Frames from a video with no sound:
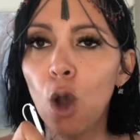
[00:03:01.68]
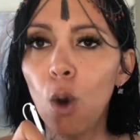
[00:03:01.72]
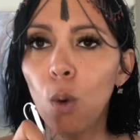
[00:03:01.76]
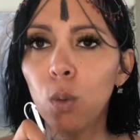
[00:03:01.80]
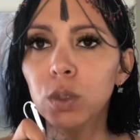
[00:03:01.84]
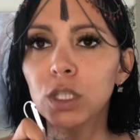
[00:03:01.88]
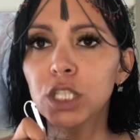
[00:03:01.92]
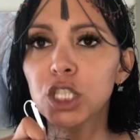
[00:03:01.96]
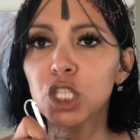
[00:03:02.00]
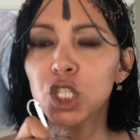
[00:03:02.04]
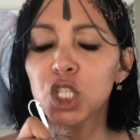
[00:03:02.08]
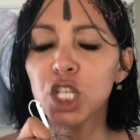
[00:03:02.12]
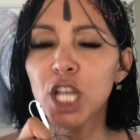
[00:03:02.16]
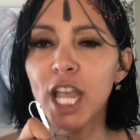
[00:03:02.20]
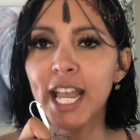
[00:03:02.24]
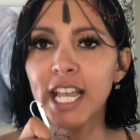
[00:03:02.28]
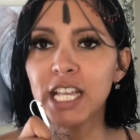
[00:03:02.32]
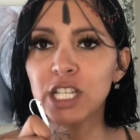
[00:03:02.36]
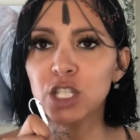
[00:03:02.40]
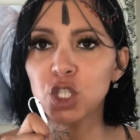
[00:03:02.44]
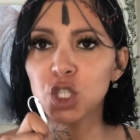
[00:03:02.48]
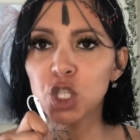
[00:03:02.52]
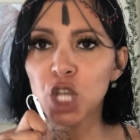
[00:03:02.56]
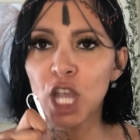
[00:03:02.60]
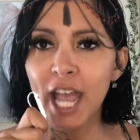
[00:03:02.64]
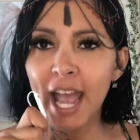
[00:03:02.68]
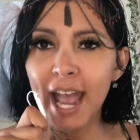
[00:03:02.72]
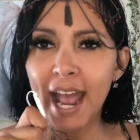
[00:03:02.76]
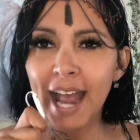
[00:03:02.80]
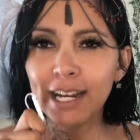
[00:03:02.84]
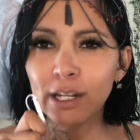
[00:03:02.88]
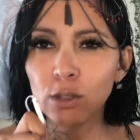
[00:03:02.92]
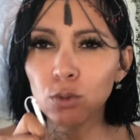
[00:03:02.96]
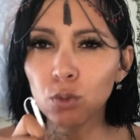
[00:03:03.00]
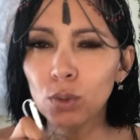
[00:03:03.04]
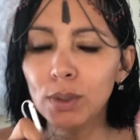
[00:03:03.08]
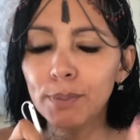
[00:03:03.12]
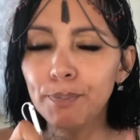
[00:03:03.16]
will change and
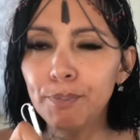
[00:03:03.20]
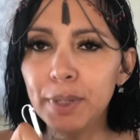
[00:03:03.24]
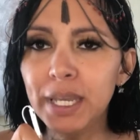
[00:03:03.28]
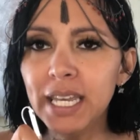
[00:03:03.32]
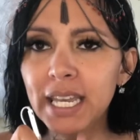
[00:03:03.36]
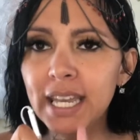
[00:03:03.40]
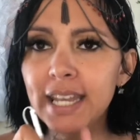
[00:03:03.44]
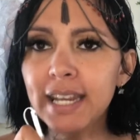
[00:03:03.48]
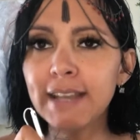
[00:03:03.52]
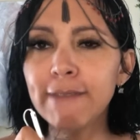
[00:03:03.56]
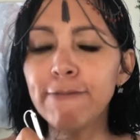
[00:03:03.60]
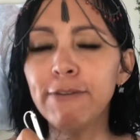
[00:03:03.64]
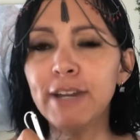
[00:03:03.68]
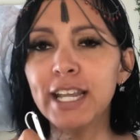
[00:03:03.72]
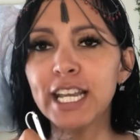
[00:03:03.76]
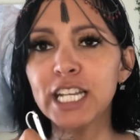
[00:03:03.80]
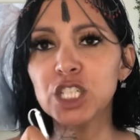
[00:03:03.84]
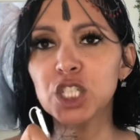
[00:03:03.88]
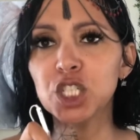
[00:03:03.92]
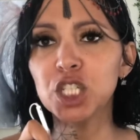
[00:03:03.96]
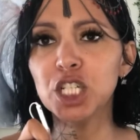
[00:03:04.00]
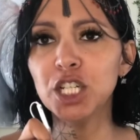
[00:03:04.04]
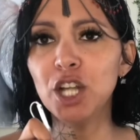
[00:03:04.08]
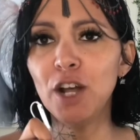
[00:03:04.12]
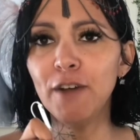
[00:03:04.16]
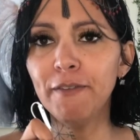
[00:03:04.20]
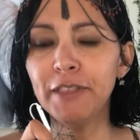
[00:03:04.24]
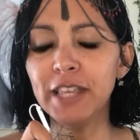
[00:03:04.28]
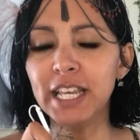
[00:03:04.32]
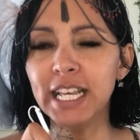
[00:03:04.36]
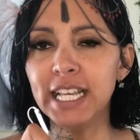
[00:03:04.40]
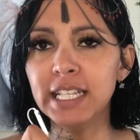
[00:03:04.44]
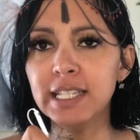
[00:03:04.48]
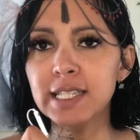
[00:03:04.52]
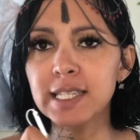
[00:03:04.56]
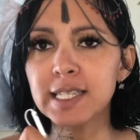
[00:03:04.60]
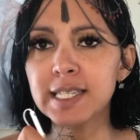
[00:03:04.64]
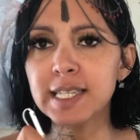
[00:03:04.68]
it will be a reflection of the
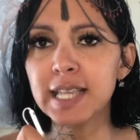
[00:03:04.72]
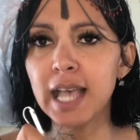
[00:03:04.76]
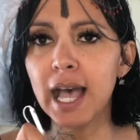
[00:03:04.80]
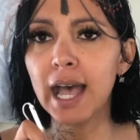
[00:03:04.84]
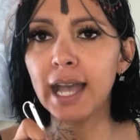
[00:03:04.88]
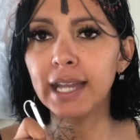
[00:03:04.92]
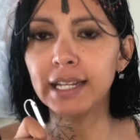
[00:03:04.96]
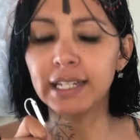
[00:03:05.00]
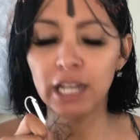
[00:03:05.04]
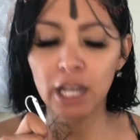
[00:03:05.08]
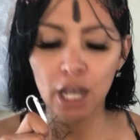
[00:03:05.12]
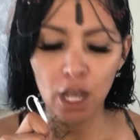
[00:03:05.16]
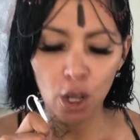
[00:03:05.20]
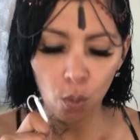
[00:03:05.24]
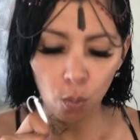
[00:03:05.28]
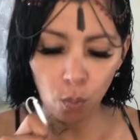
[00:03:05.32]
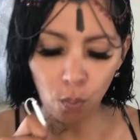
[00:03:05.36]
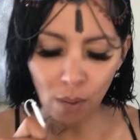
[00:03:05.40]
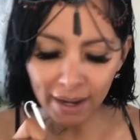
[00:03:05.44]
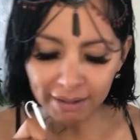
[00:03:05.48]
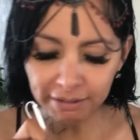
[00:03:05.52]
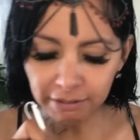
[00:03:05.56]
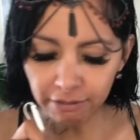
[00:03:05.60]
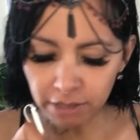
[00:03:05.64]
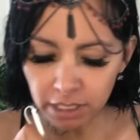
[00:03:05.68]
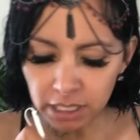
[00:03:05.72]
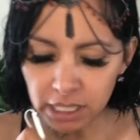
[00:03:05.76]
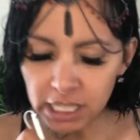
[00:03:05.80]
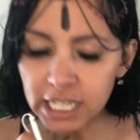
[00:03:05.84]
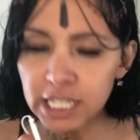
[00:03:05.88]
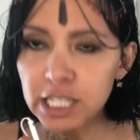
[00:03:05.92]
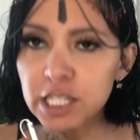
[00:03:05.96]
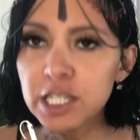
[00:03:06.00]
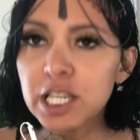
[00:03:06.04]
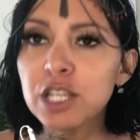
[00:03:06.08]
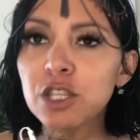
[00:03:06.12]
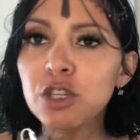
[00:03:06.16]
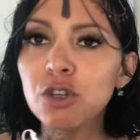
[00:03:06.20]
inside. One of the
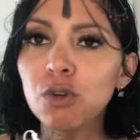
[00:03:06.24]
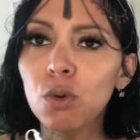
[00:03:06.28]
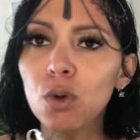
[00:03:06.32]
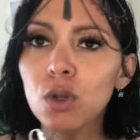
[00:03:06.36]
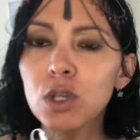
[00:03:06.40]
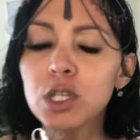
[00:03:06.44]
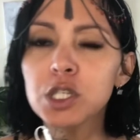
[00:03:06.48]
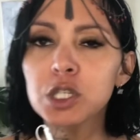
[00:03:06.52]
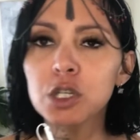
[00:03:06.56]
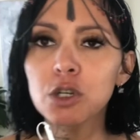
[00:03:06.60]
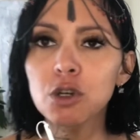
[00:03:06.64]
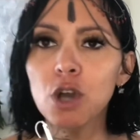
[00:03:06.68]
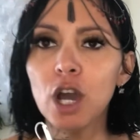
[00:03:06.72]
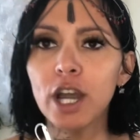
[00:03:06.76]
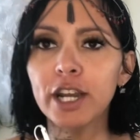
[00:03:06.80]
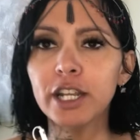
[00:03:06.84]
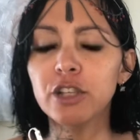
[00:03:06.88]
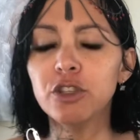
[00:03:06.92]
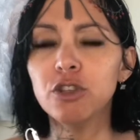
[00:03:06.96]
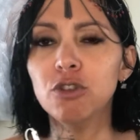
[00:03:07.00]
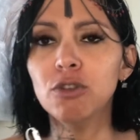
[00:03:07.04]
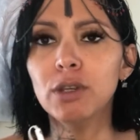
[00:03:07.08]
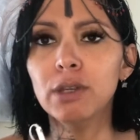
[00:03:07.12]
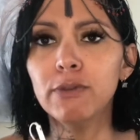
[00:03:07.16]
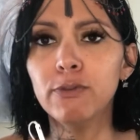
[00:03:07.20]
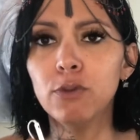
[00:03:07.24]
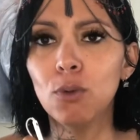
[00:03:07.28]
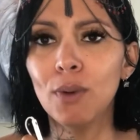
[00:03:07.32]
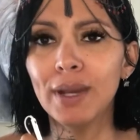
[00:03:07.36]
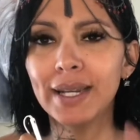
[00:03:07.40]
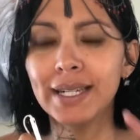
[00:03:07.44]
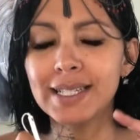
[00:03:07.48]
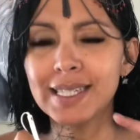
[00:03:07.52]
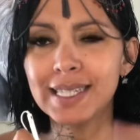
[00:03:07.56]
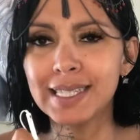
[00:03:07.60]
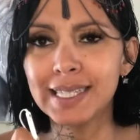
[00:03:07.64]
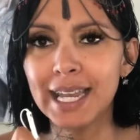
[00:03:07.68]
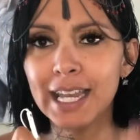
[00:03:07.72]
things that you also got to do if you
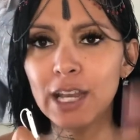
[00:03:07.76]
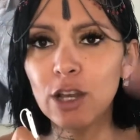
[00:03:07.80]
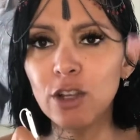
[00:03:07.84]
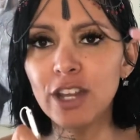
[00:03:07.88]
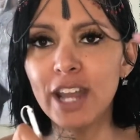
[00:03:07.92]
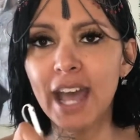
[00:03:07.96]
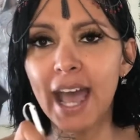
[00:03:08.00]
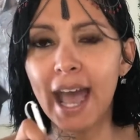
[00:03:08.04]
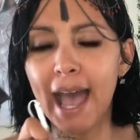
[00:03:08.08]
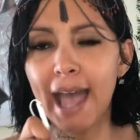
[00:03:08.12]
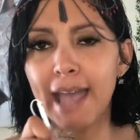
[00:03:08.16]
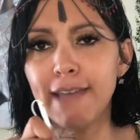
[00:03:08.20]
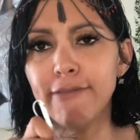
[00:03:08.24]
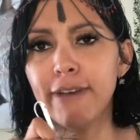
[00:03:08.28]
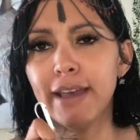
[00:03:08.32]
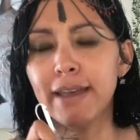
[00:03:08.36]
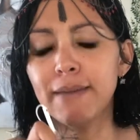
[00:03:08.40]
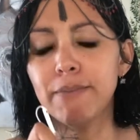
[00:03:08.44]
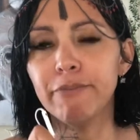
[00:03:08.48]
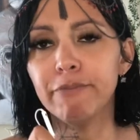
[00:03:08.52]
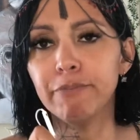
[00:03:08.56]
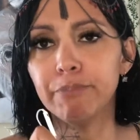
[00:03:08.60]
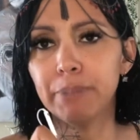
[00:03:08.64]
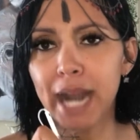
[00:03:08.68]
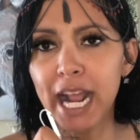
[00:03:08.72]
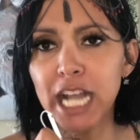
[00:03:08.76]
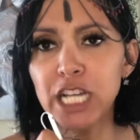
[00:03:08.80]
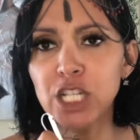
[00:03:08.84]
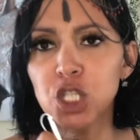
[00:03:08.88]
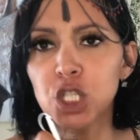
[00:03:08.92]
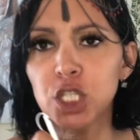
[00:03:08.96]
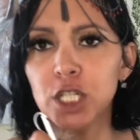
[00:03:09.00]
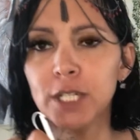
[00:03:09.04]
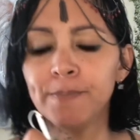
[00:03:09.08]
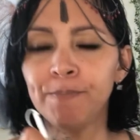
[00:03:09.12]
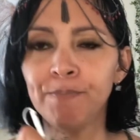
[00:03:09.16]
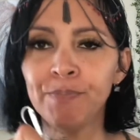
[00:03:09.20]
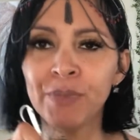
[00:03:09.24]
want to stay on the high
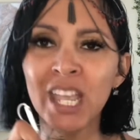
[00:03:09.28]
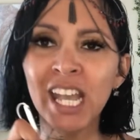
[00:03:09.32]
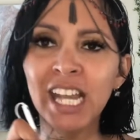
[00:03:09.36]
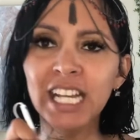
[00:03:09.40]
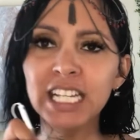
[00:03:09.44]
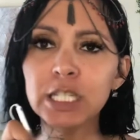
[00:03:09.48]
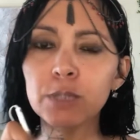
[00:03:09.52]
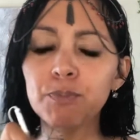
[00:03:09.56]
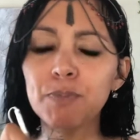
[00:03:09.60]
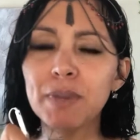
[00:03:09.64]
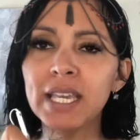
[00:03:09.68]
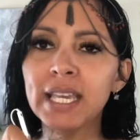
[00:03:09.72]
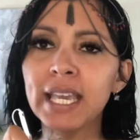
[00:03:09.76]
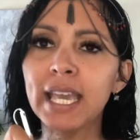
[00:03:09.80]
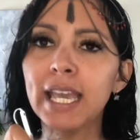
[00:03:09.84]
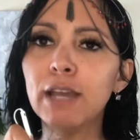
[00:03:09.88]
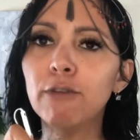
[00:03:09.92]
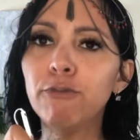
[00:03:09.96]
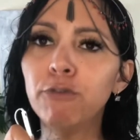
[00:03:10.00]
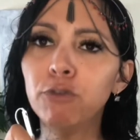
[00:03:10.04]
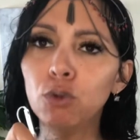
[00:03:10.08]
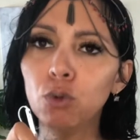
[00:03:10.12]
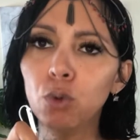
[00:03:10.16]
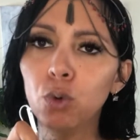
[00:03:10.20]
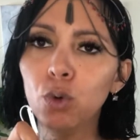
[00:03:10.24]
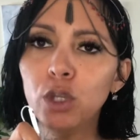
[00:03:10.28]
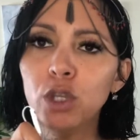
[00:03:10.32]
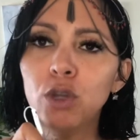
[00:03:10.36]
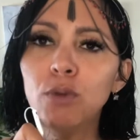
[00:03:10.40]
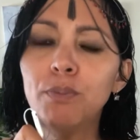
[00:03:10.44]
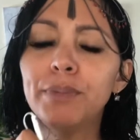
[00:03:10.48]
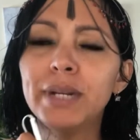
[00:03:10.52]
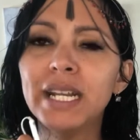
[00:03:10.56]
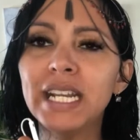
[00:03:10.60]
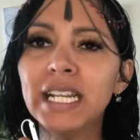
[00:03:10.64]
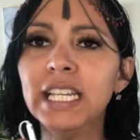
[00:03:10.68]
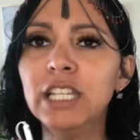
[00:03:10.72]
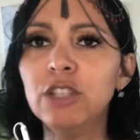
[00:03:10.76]
vibration is be careful who you
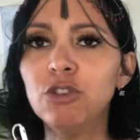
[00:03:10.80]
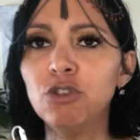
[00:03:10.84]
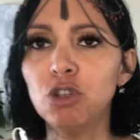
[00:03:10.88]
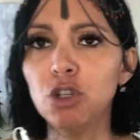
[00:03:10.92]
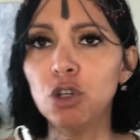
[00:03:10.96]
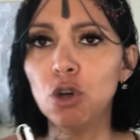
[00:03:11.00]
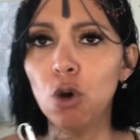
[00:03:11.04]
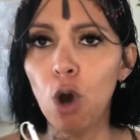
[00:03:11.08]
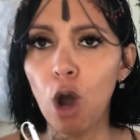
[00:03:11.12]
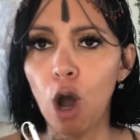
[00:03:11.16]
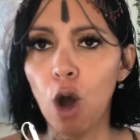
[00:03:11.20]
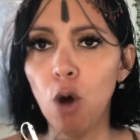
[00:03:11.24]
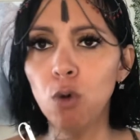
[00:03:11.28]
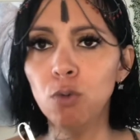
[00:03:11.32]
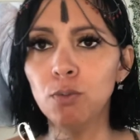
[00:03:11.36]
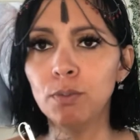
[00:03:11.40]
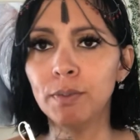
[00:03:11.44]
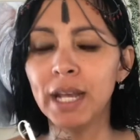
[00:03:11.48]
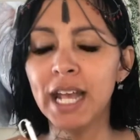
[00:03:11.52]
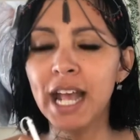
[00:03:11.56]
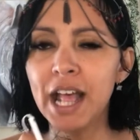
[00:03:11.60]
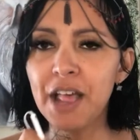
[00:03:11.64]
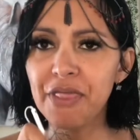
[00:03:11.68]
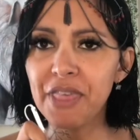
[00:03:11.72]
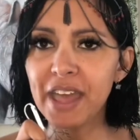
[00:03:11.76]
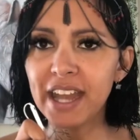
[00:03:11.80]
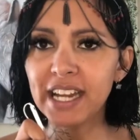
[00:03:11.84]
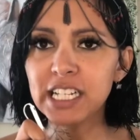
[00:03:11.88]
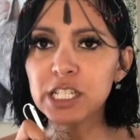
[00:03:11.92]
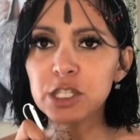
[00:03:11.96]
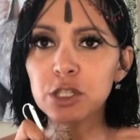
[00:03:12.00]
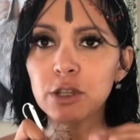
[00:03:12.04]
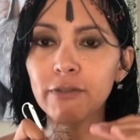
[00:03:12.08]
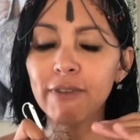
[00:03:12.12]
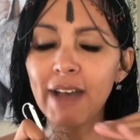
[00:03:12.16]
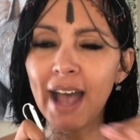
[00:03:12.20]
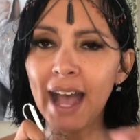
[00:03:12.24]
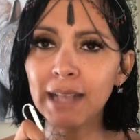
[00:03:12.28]
bring into your home. That
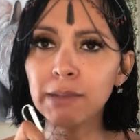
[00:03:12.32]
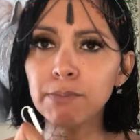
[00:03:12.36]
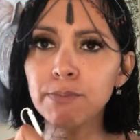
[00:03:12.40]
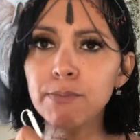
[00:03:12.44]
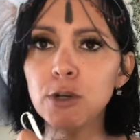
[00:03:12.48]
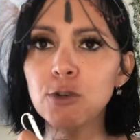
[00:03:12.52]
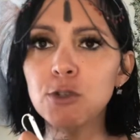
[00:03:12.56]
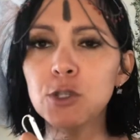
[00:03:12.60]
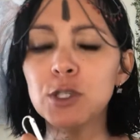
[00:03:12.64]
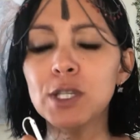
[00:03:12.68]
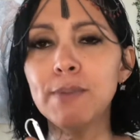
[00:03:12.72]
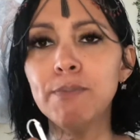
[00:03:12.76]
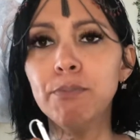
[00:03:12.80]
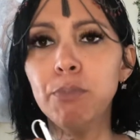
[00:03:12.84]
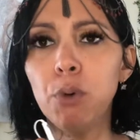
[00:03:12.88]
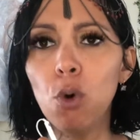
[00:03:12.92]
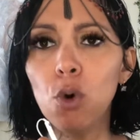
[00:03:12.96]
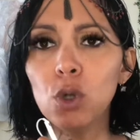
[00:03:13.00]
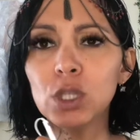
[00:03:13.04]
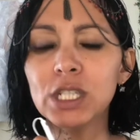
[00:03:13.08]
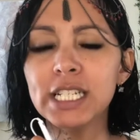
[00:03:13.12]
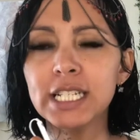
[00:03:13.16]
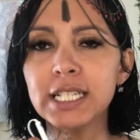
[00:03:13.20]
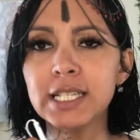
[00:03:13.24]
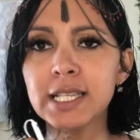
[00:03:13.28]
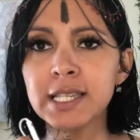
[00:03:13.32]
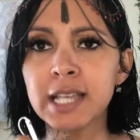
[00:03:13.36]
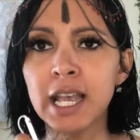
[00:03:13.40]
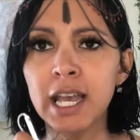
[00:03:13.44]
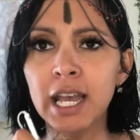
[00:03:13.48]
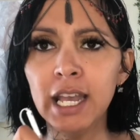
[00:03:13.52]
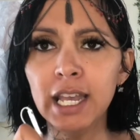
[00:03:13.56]
is of utmost importance.